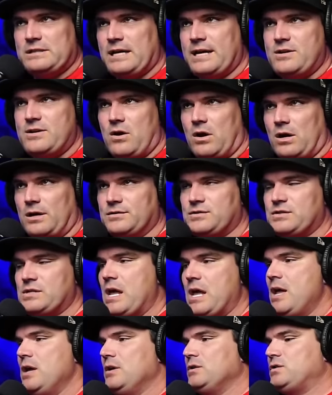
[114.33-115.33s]
nine yards.
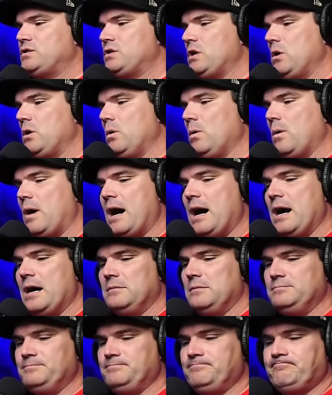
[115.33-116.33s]
So...
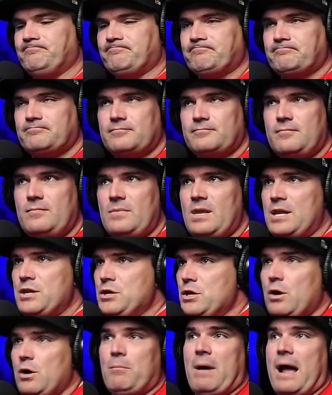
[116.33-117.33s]

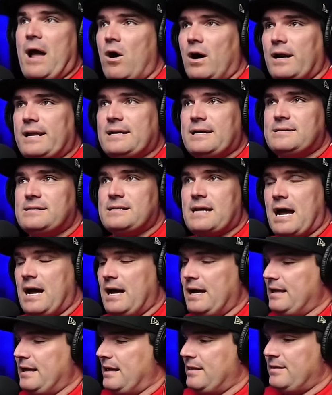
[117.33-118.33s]
you know, my audience,
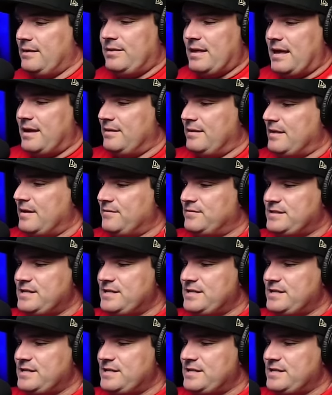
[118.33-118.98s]
they've